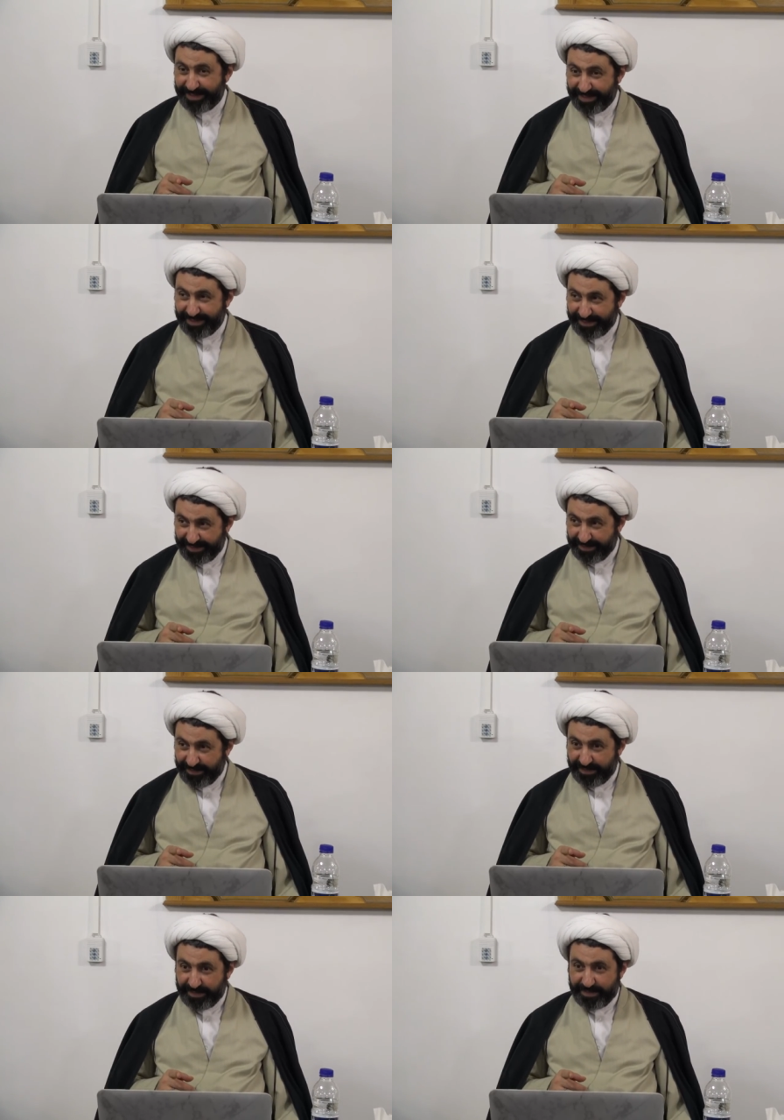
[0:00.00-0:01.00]
Mm-hmm.
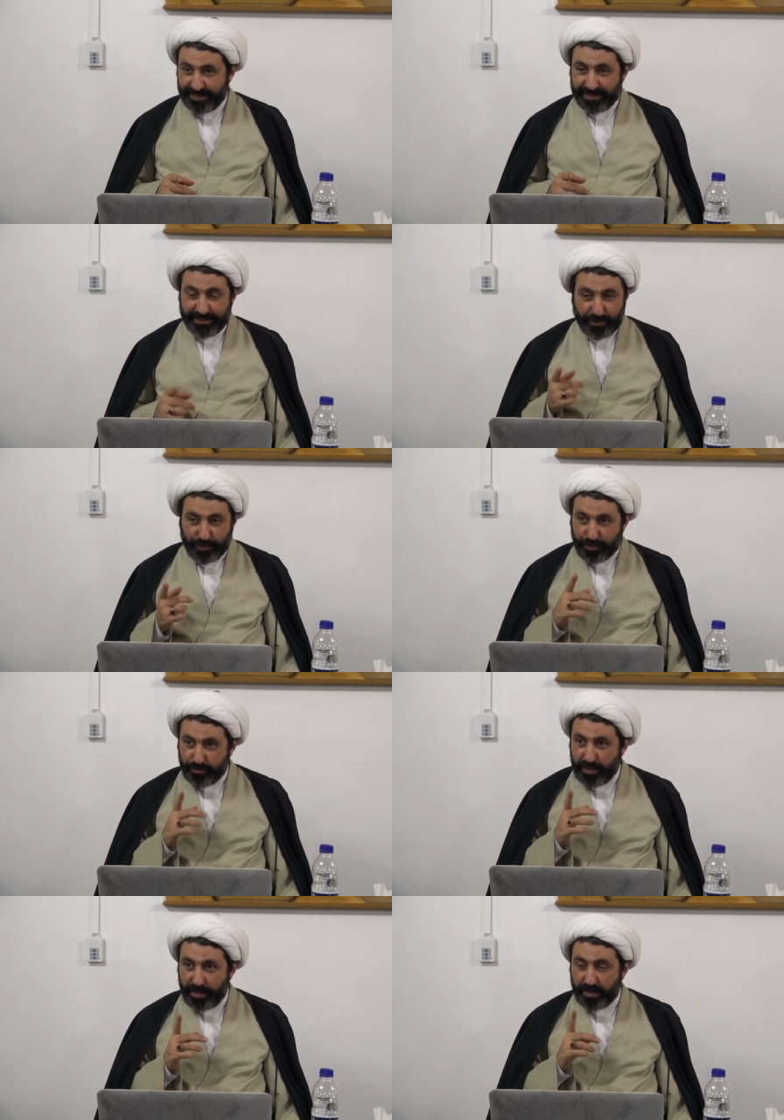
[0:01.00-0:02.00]
you should
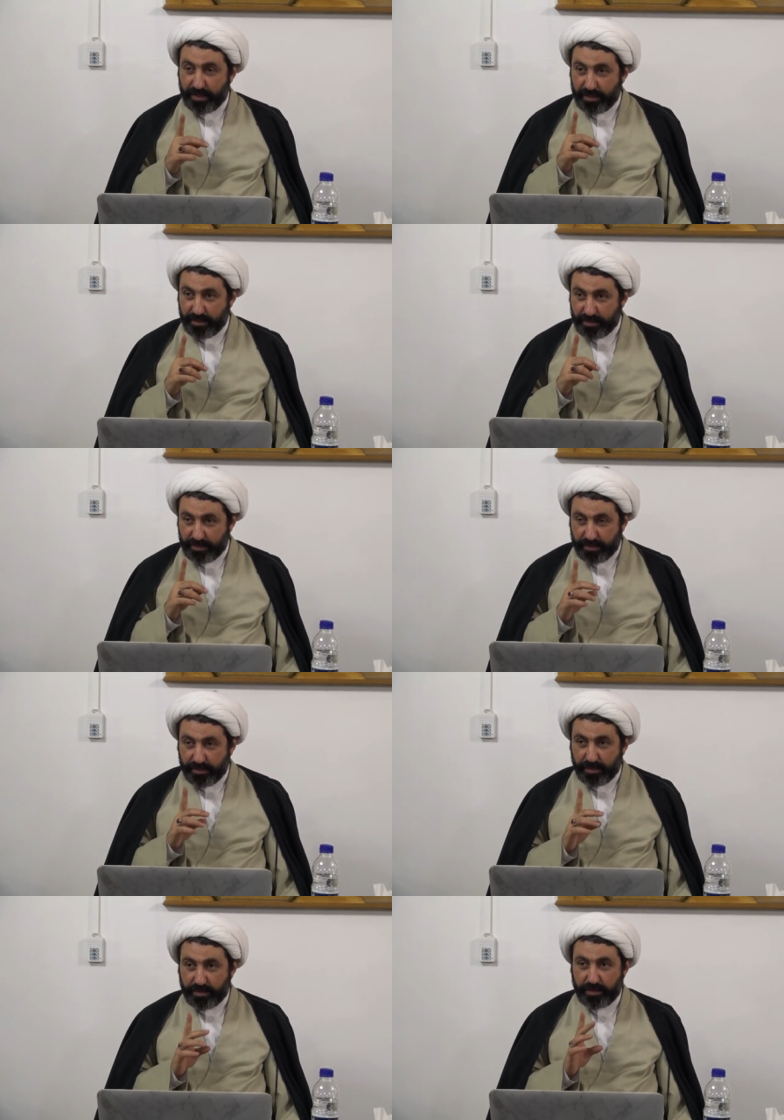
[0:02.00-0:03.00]
be
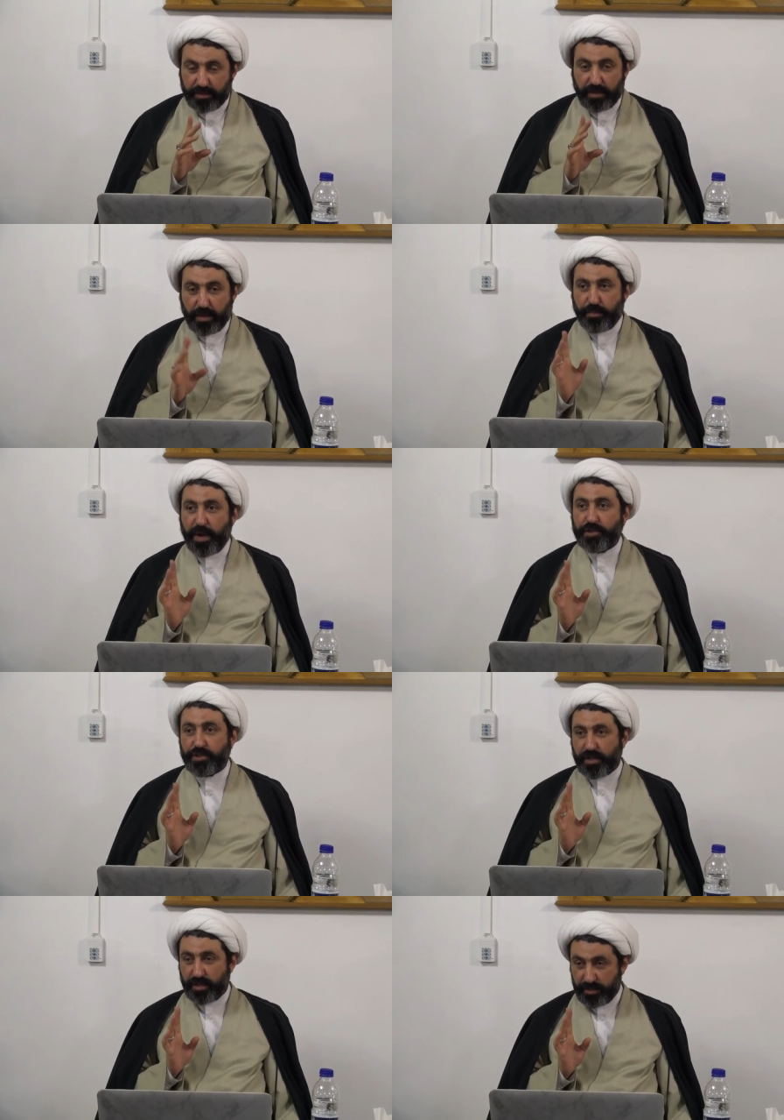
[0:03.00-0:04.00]

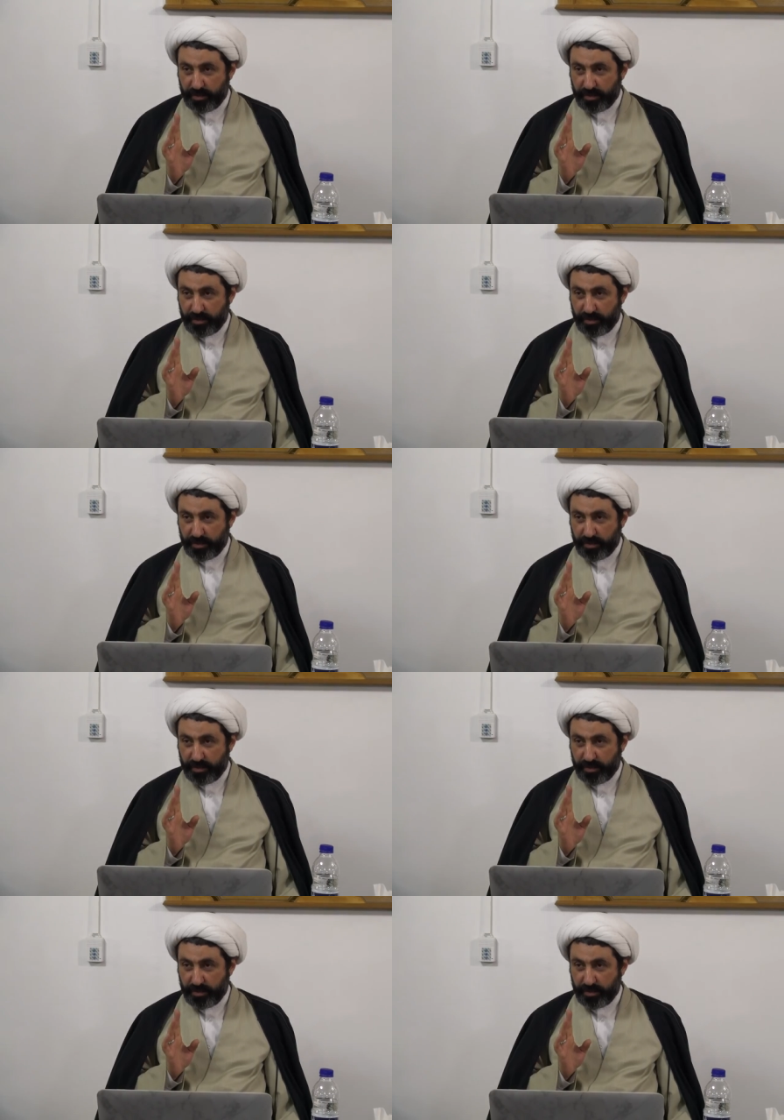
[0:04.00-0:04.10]
impartial. impartial.